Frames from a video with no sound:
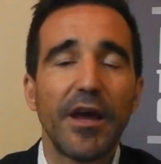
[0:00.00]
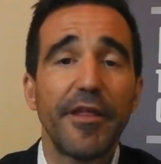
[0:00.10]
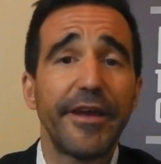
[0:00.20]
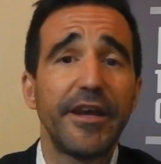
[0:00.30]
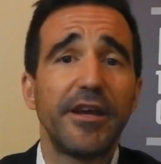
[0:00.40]
I
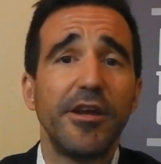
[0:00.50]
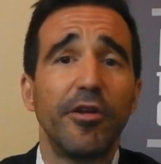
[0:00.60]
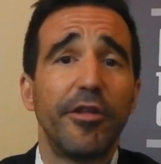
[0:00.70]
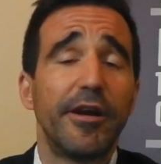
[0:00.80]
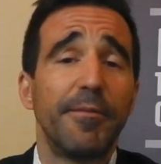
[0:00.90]
think, you
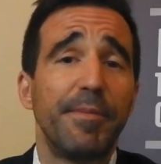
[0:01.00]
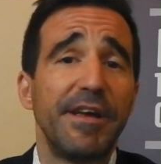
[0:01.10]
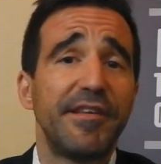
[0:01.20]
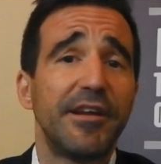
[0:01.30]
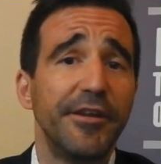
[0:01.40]
know, there are
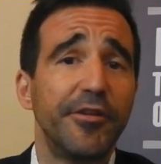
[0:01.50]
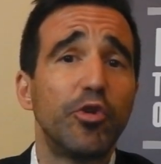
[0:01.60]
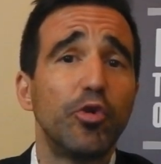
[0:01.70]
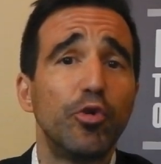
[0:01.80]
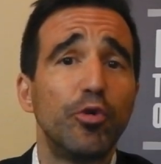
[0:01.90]
basically
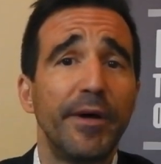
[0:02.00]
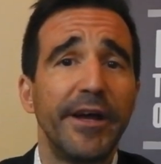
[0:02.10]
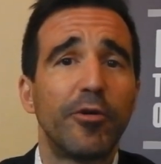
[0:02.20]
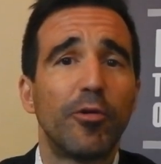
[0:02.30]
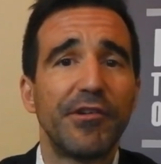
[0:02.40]
two
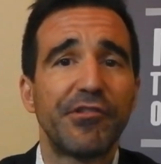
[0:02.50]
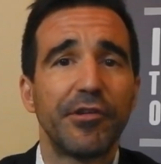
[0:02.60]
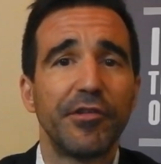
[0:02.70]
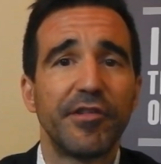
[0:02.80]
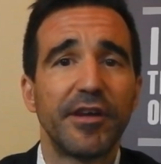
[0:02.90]
main
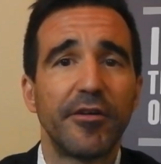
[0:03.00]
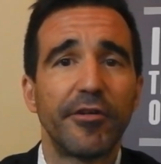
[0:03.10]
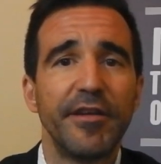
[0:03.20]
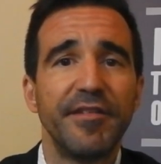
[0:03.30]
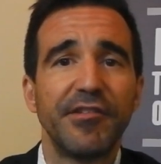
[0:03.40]
questions that
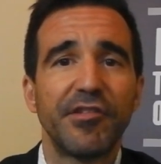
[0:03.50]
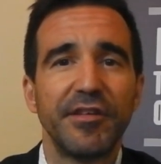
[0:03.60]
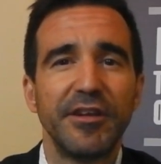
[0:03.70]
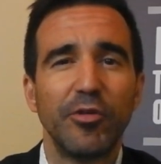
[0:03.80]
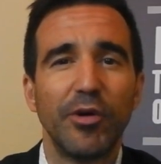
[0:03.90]
organizations
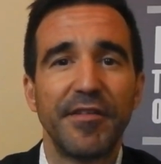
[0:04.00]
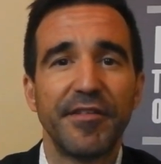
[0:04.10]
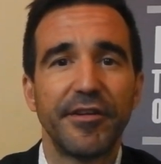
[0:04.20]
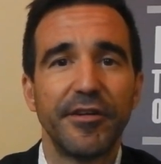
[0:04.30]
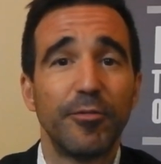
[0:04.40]
need to
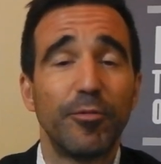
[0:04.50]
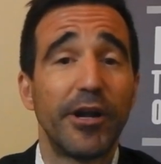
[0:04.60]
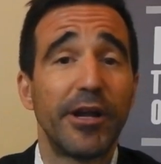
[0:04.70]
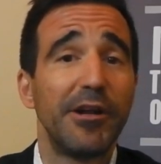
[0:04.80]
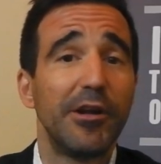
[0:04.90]
answer. What am